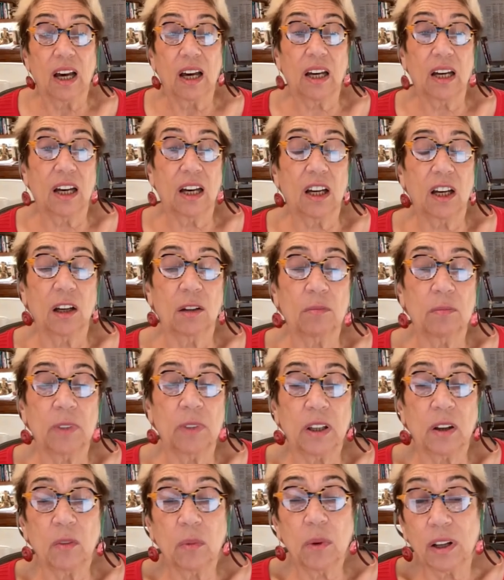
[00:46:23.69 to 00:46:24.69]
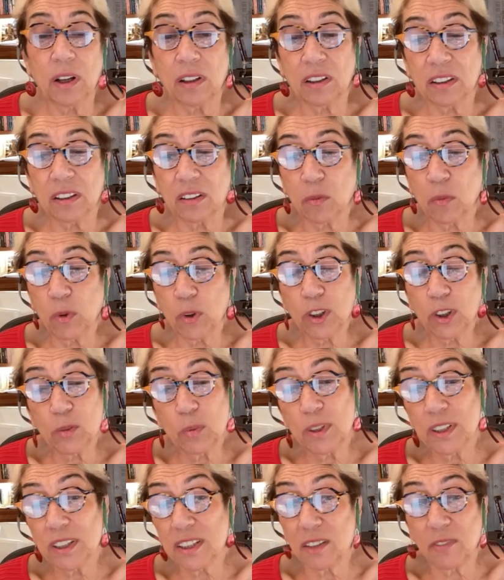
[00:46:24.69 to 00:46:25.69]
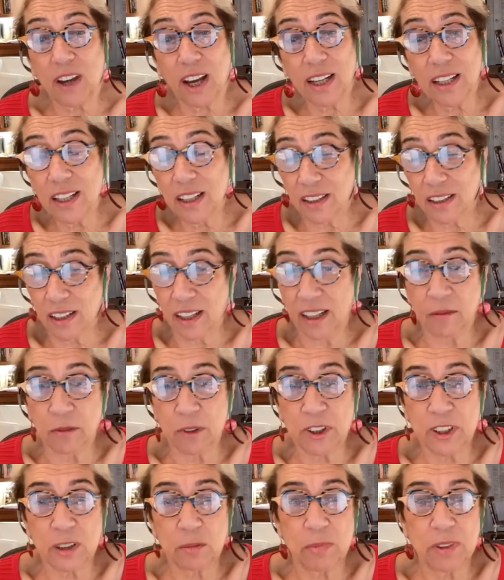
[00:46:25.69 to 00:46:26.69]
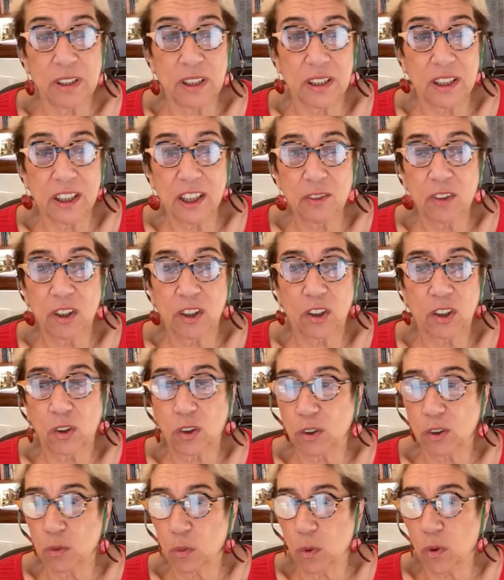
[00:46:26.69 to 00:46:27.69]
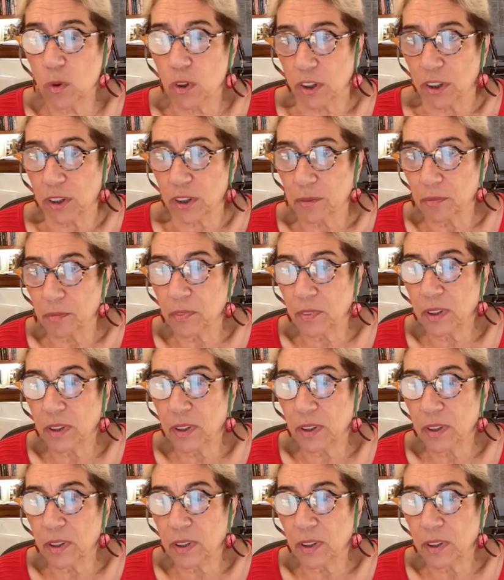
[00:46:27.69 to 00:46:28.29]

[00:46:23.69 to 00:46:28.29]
Well, the world was divided then. It was the beginning of the Cold War.